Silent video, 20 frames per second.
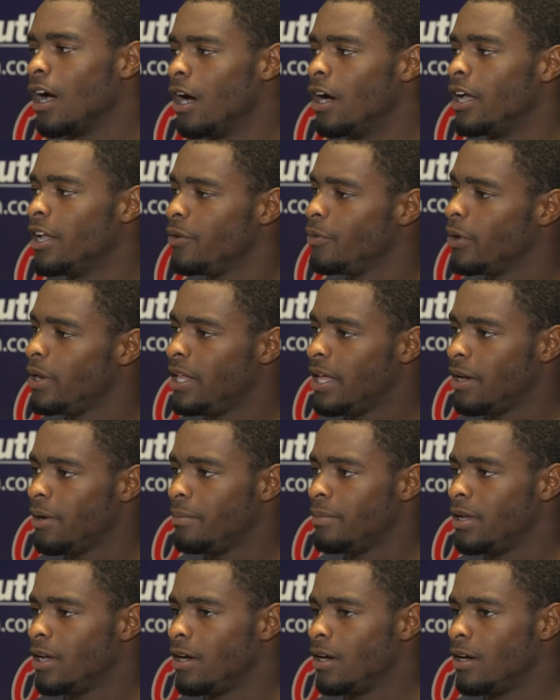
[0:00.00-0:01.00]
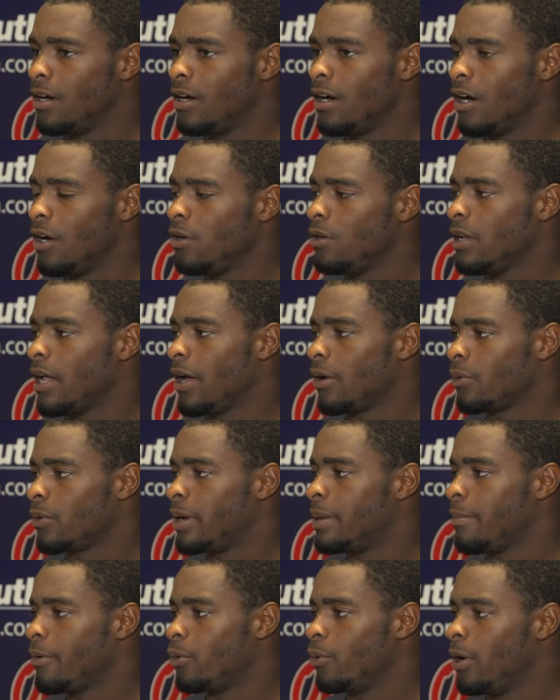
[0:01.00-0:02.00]
He really helped me a whole lot
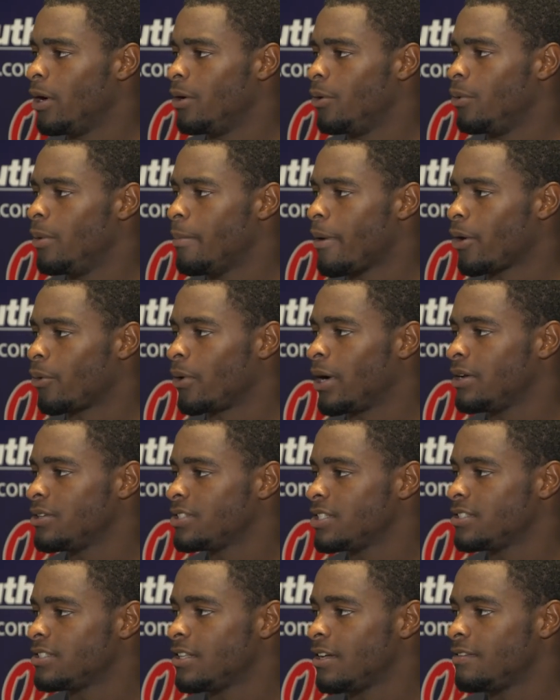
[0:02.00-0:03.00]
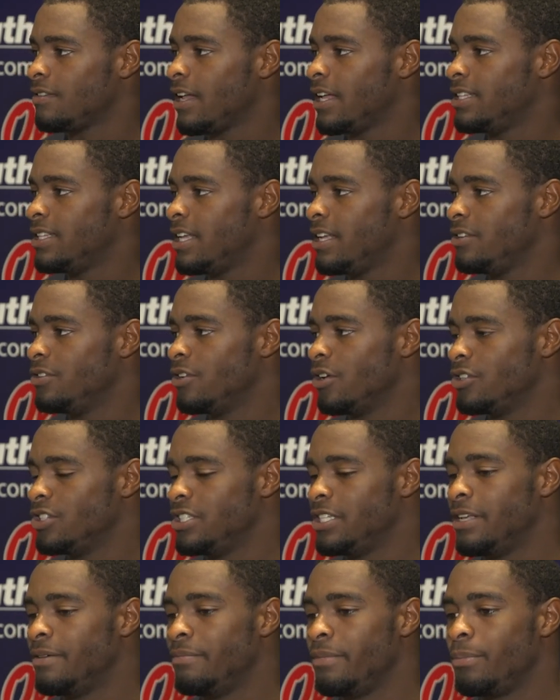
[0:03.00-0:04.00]
running with my routes and stuff like that, you know, just
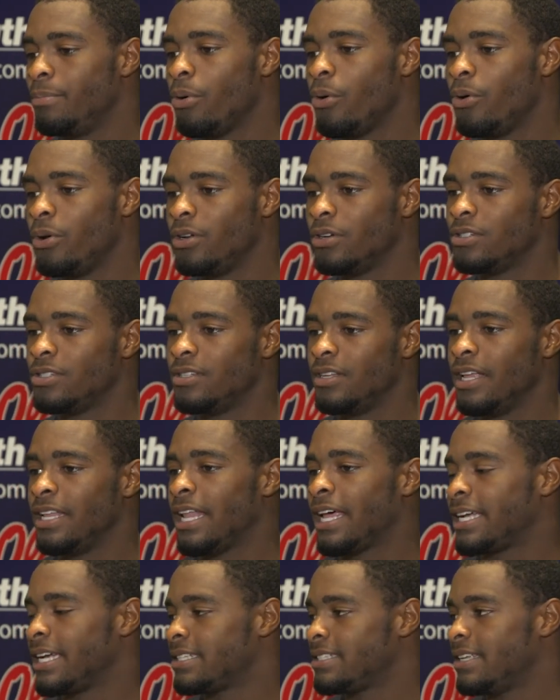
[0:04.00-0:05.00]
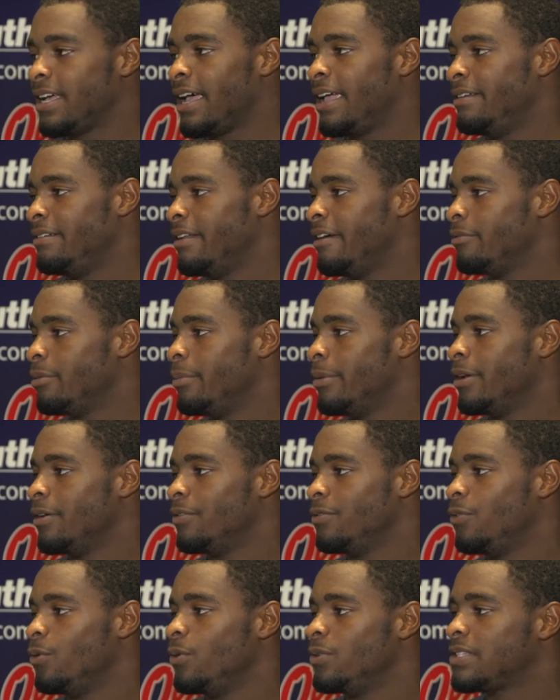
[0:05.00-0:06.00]
giving me pointers. And like I said, I ain't never been a
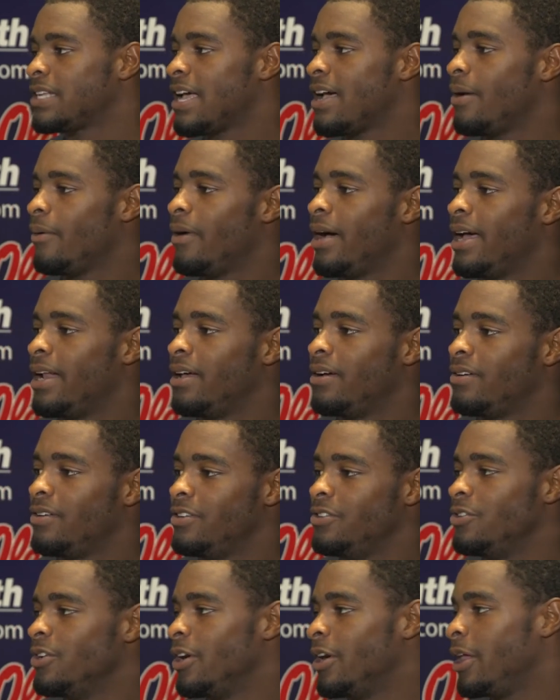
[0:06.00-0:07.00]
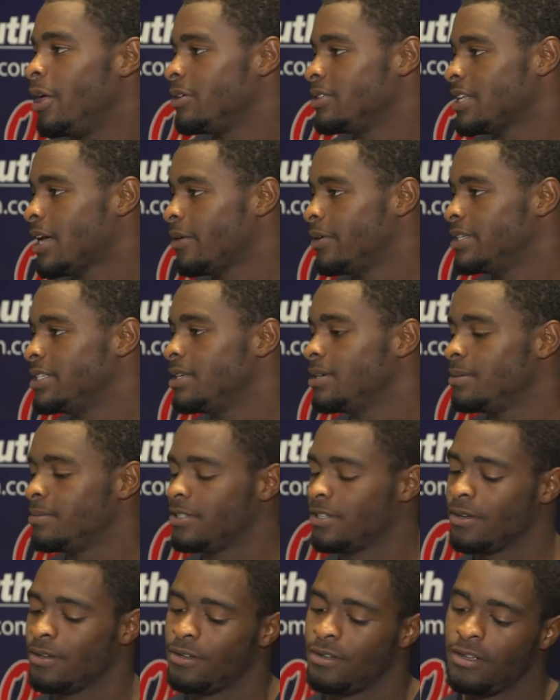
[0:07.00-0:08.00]
full-time wide out. You know, it was always him.
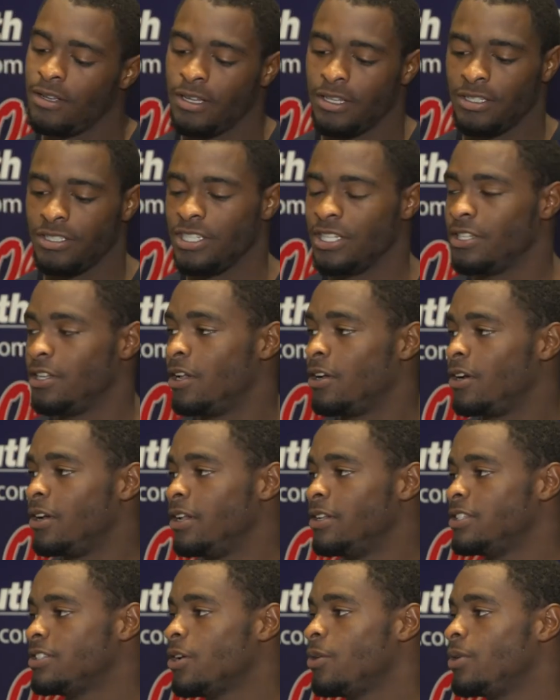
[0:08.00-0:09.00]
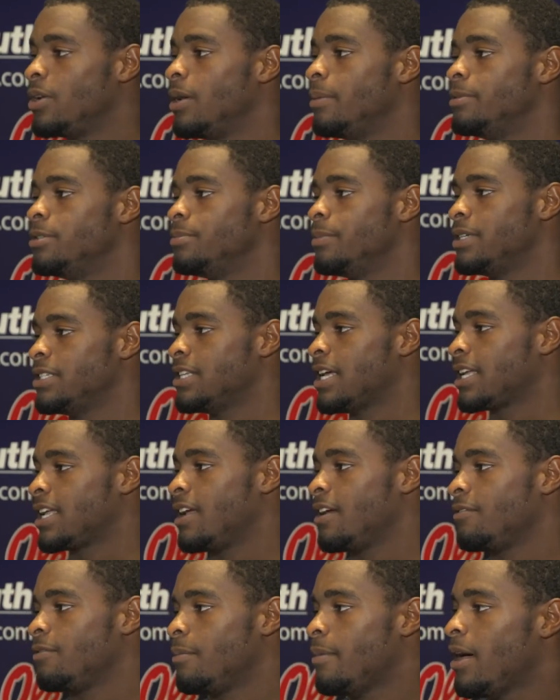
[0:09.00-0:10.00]
So just learning, soaking up as much as I
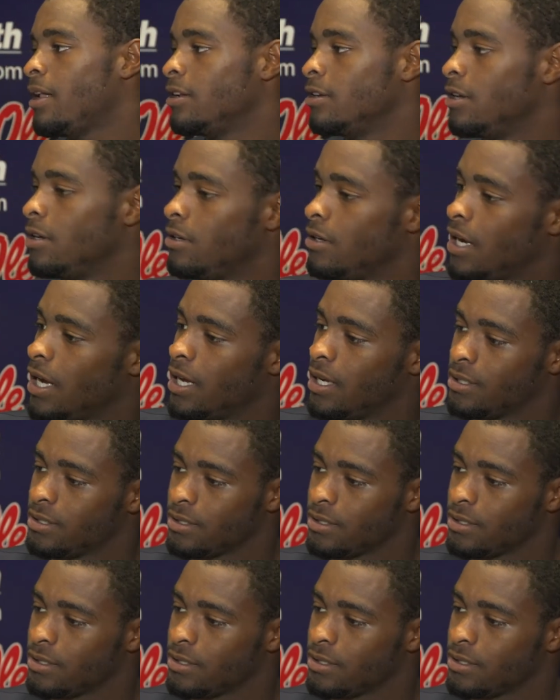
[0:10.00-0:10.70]
can from all of those guys.